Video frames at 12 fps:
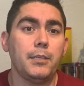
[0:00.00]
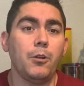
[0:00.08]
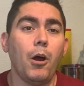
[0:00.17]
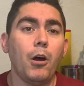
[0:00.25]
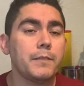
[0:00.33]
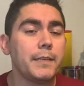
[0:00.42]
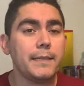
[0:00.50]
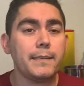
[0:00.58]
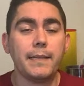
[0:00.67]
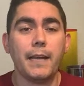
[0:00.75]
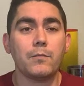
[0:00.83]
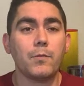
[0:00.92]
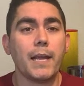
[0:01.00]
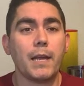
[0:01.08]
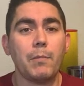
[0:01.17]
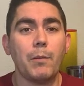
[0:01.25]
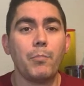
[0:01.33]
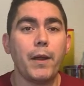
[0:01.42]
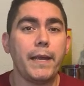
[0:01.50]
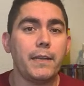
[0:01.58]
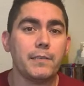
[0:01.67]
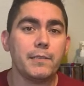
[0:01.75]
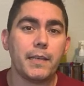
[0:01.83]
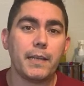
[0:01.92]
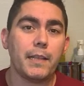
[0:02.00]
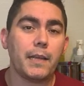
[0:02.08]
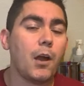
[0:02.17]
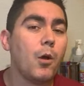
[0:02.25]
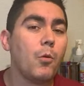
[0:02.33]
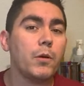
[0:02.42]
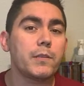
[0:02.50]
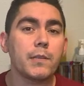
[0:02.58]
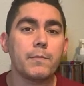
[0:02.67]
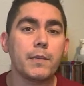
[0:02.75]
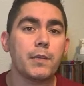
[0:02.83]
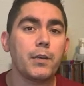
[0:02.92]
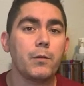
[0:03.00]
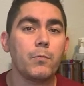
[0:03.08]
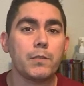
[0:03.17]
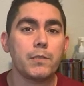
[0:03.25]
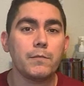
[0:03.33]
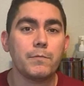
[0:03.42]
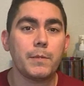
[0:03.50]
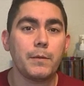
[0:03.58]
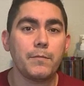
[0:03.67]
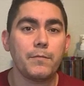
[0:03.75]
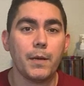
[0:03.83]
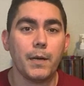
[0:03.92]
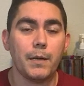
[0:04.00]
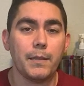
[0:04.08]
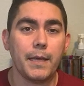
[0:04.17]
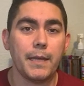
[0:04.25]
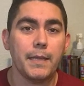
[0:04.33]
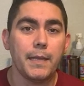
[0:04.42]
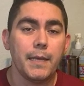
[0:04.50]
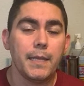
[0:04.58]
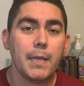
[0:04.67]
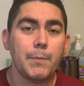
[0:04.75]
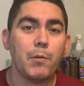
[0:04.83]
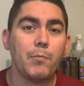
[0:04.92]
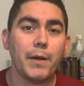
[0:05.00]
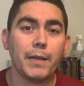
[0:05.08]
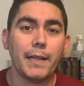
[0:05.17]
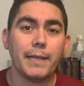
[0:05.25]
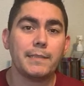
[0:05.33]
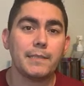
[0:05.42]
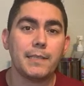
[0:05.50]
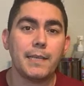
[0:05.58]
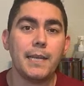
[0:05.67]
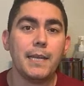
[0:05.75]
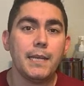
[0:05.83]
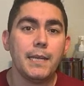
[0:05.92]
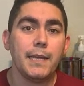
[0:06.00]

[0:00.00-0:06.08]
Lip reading: all day today I was racking my brain. I was thinking like, oh, what's something good? What's something that people might like to see?